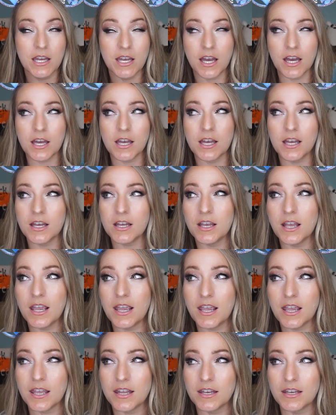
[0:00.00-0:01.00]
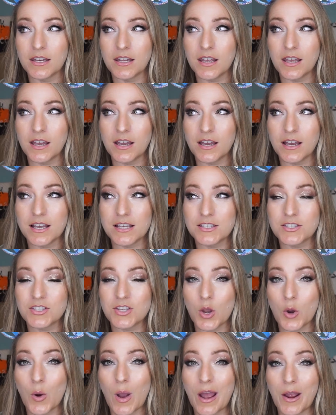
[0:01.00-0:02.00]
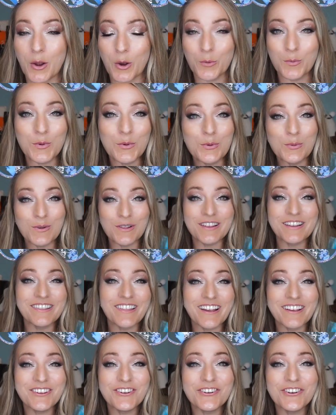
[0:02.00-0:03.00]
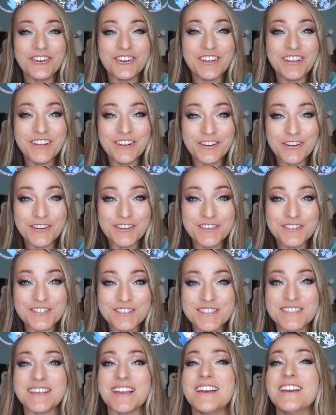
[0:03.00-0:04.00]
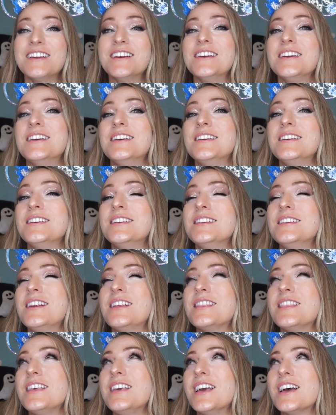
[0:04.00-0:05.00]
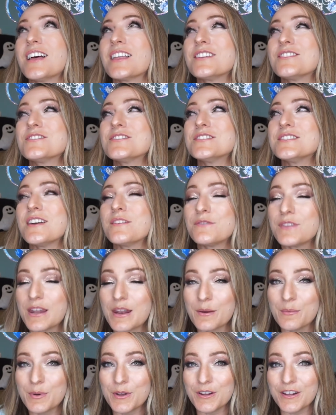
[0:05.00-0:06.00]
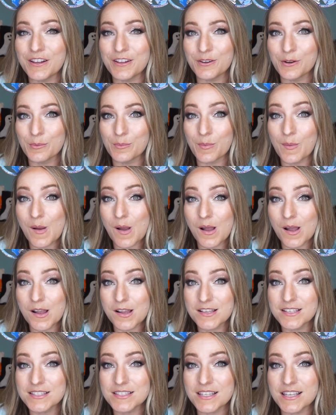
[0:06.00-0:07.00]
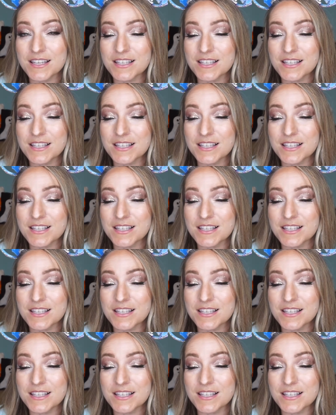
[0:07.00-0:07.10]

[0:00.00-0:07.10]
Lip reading: So I hope you really like your ears and the other stuff that I put in your box,